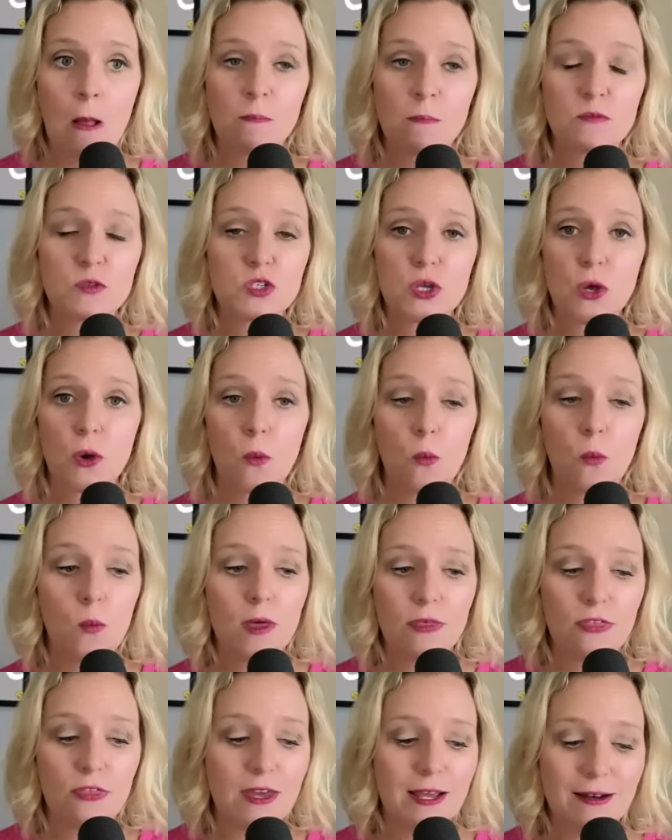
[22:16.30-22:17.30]
So
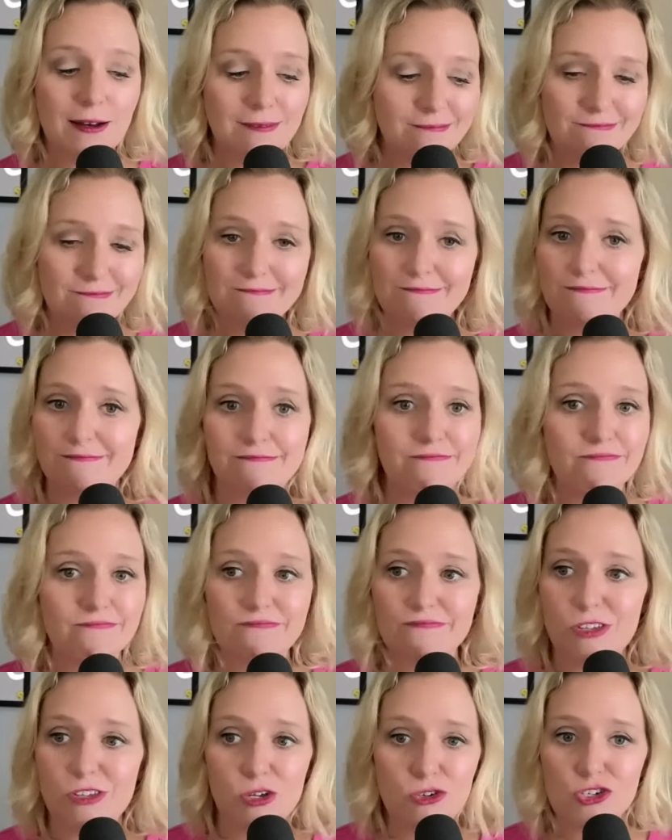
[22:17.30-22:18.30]
within
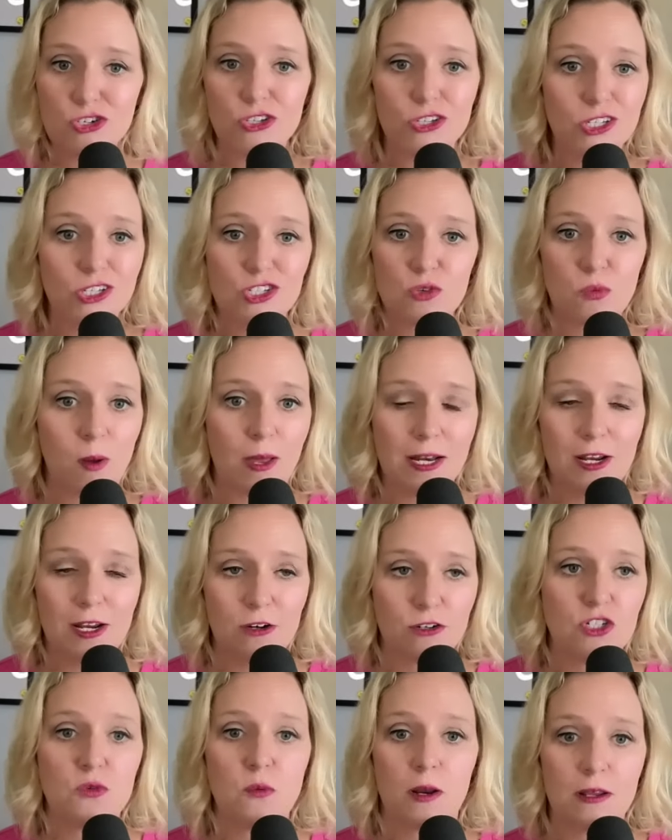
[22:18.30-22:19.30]
usually 20 or
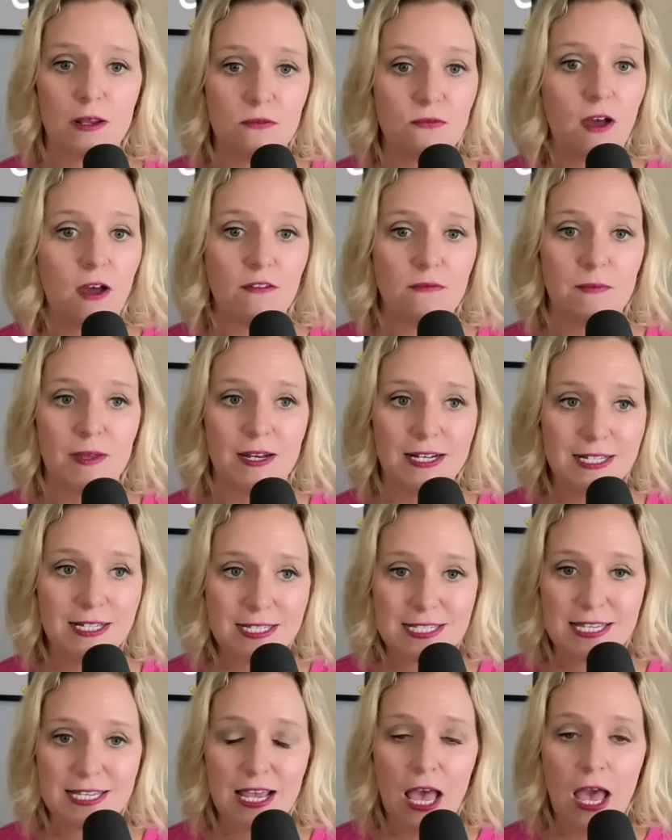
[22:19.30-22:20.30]
25
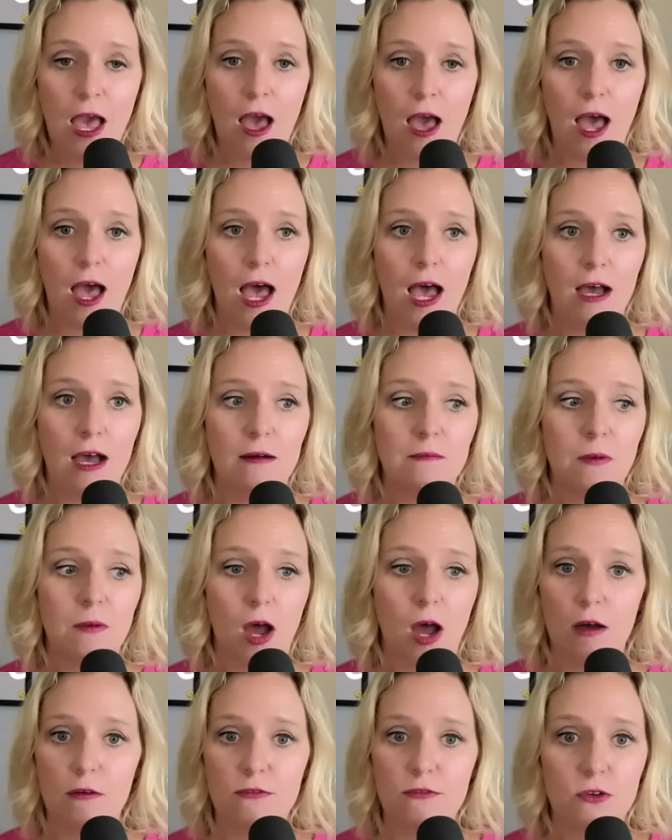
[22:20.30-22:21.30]
minutes
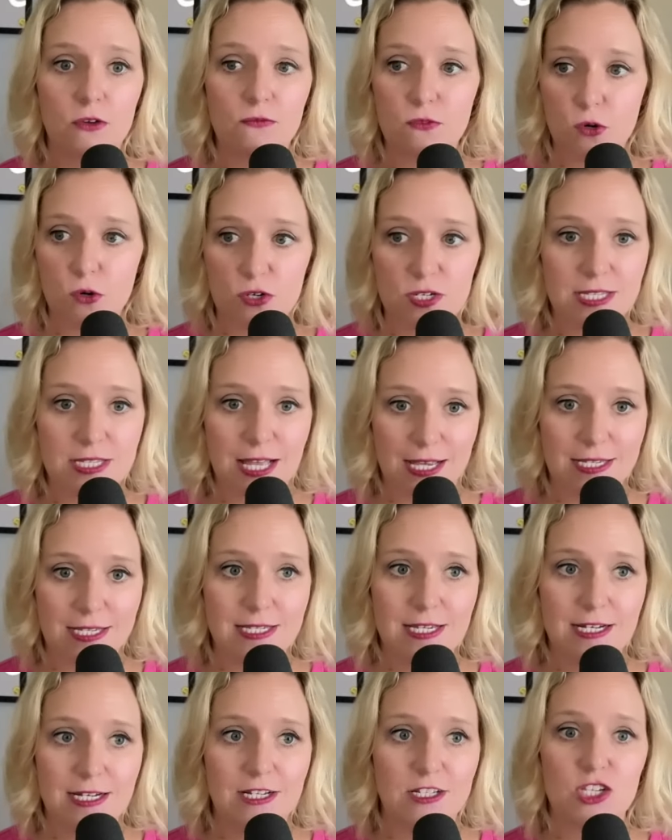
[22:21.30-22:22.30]
of the first
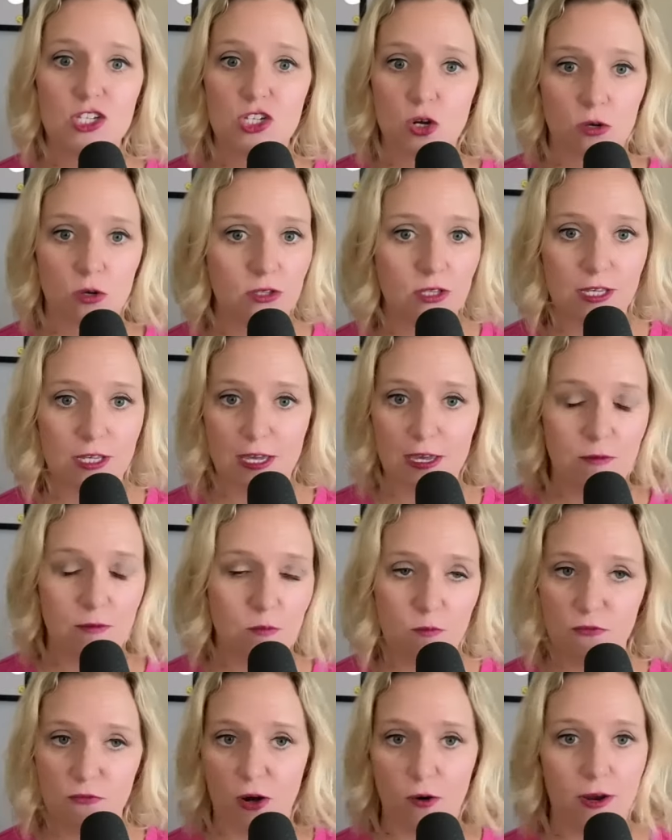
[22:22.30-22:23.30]
lesson, and certainly
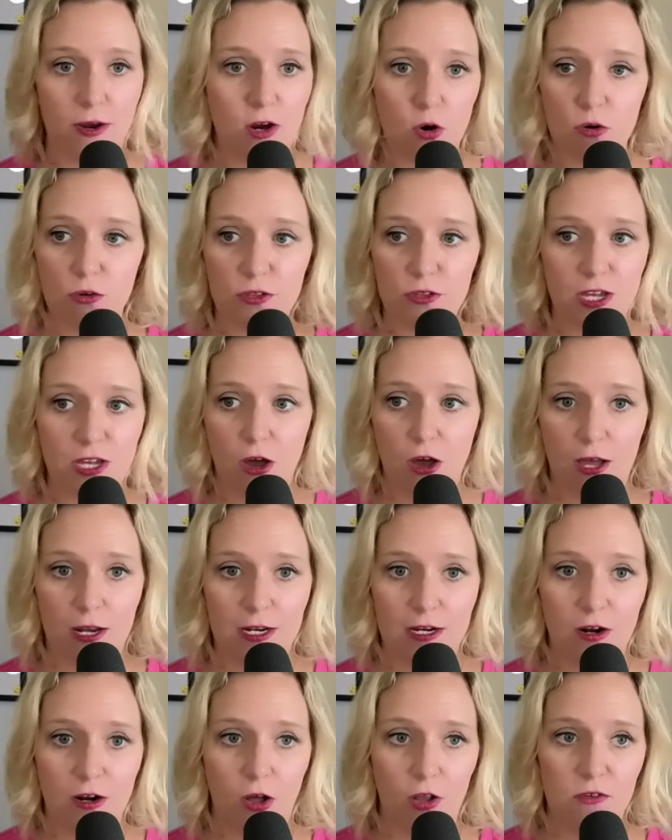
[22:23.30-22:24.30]
very early on
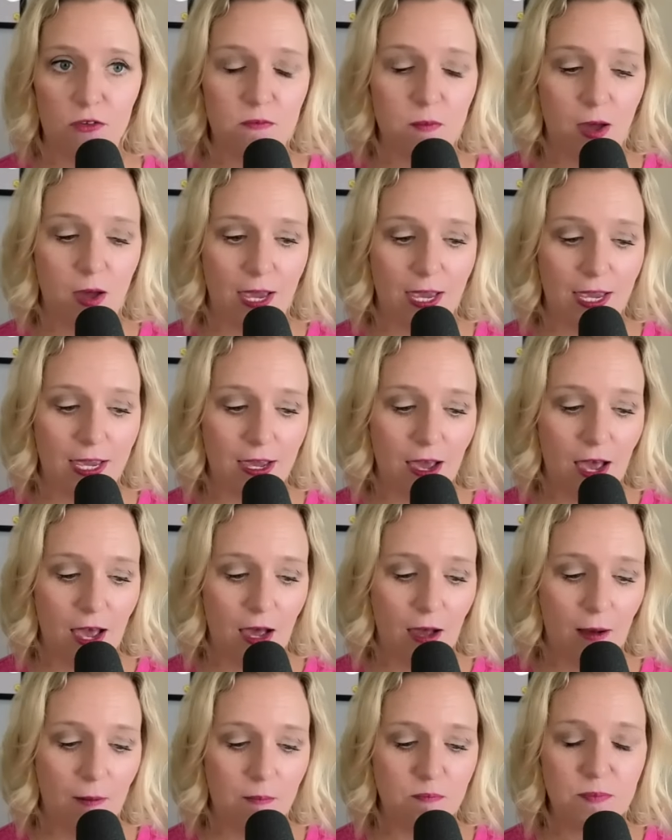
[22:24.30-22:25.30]
in all of my
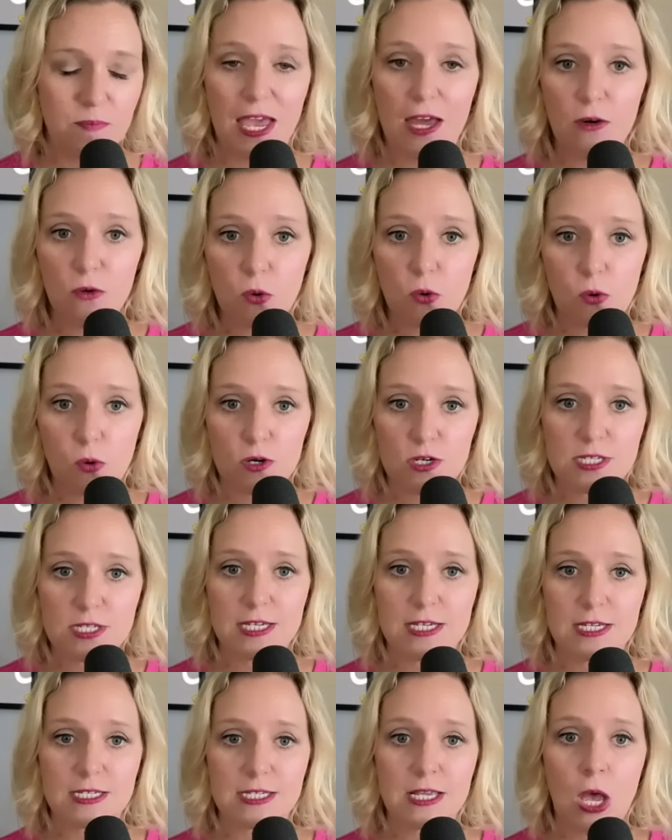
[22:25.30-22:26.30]
piano
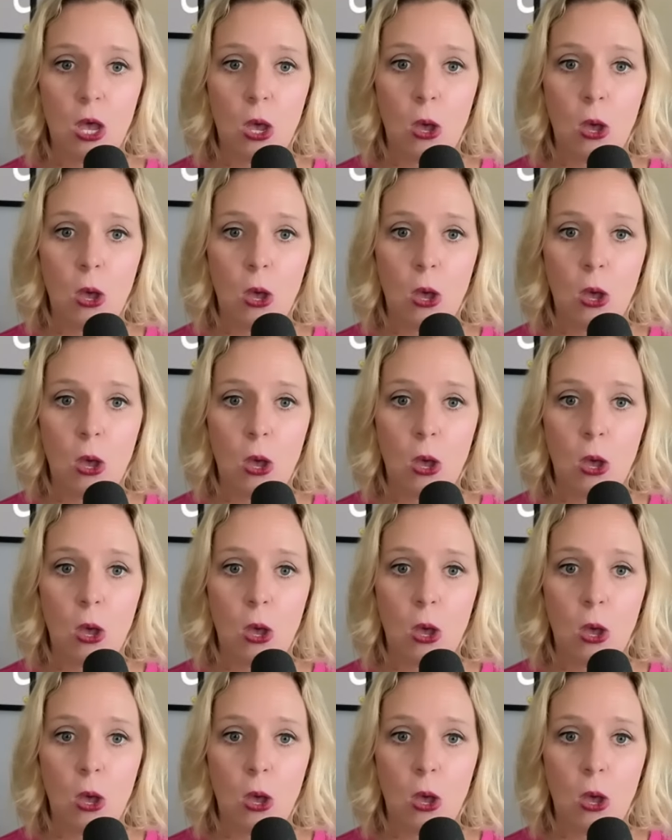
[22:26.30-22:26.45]
courses,